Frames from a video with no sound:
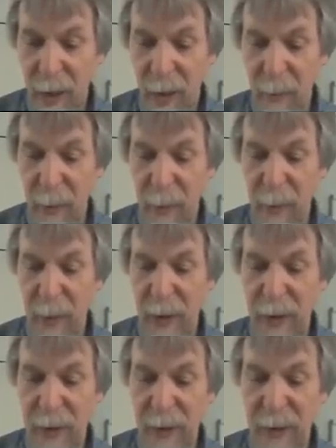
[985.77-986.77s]

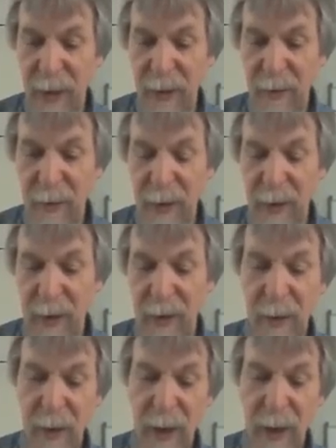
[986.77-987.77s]
probability density
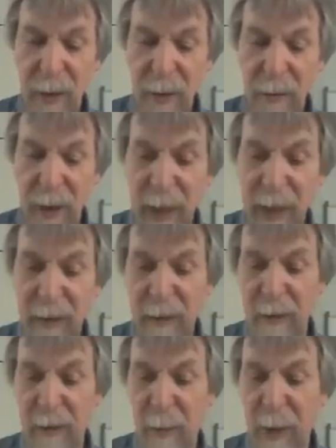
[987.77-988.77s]
and divide
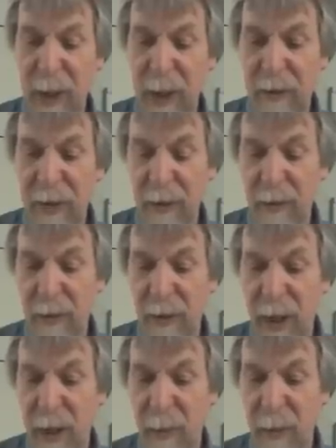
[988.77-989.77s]
this by the
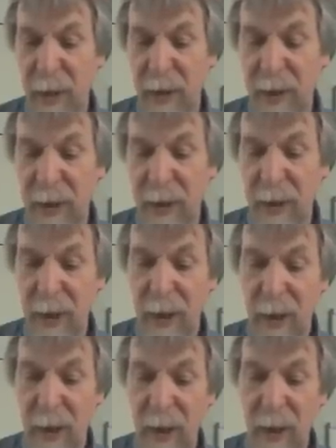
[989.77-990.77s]
reliability.
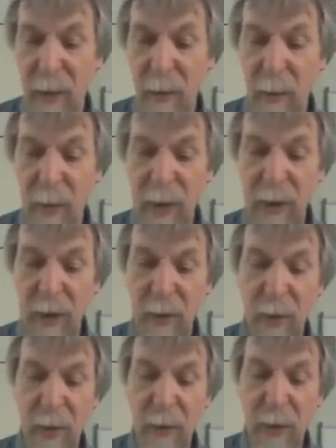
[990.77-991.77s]
We
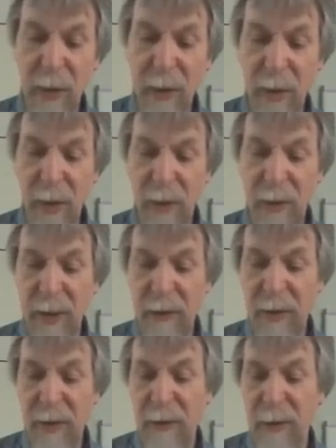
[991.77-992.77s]
do already know that
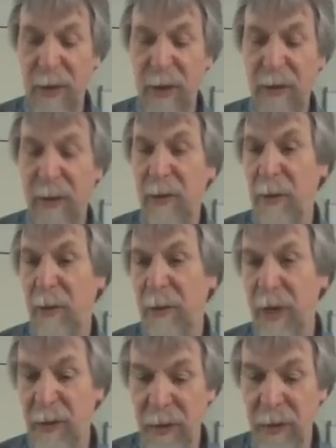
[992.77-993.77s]
these are the two
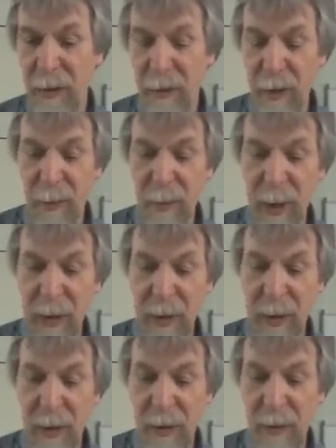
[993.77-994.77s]
functions
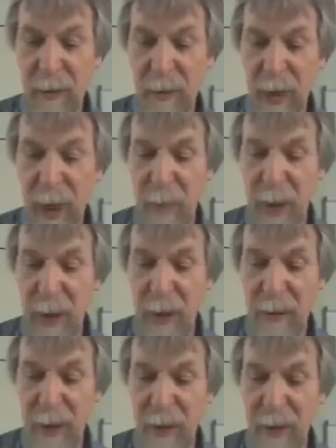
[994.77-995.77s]
describing
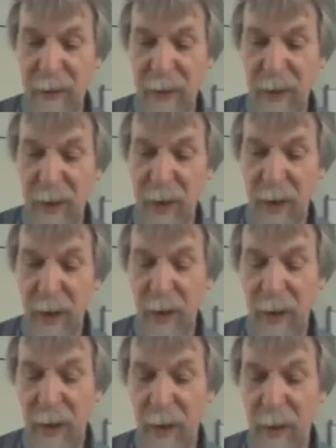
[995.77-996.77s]
these
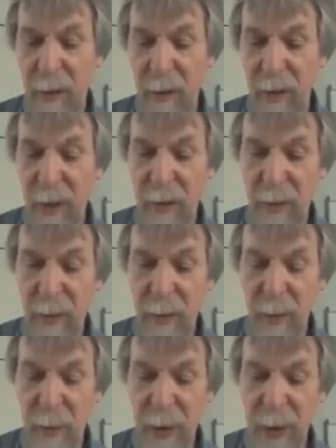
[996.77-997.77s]

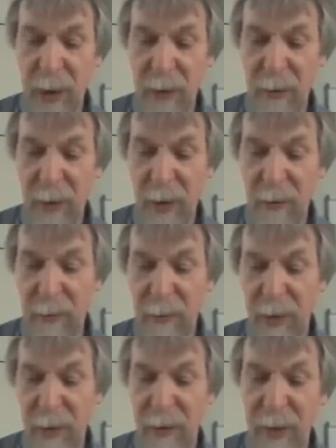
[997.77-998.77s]
two parts of
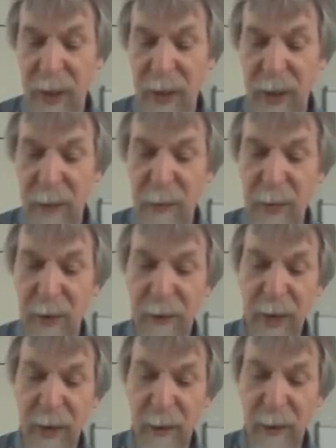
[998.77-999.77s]
the left-hand
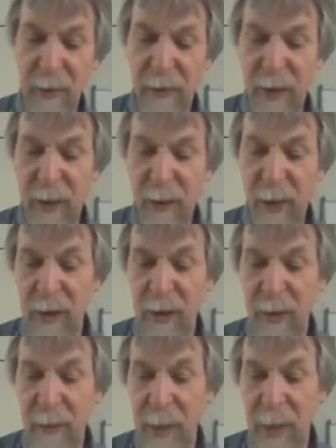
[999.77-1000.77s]
side of this equation.